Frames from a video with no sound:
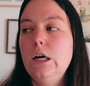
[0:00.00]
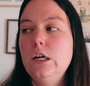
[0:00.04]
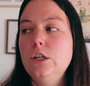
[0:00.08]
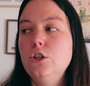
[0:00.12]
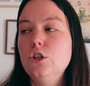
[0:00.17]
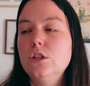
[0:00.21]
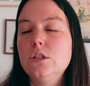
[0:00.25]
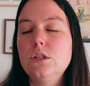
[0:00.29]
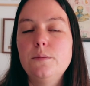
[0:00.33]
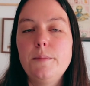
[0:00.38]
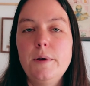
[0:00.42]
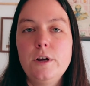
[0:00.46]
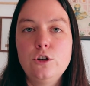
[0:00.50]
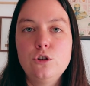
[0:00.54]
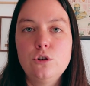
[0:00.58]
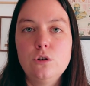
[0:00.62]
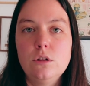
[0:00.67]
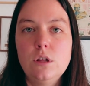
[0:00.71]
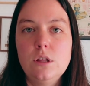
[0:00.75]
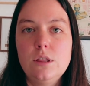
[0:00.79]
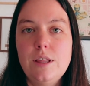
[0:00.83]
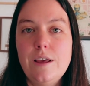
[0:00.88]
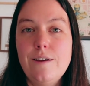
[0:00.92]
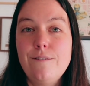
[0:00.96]
just to make sure
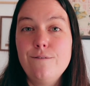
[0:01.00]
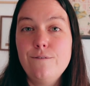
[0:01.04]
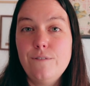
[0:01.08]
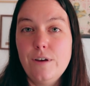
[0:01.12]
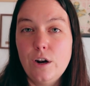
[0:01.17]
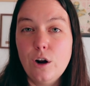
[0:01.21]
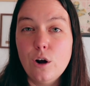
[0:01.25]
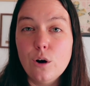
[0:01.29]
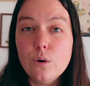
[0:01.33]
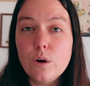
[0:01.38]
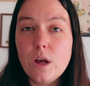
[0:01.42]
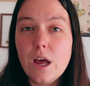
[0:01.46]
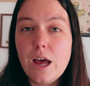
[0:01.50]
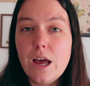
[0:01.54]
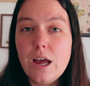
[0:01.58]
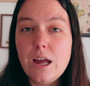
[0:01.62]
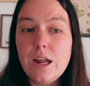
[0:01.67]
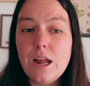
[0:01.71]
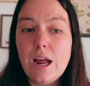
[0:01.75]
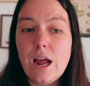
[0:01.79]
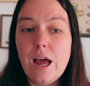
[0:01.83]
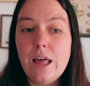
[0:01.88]
that they fit okay.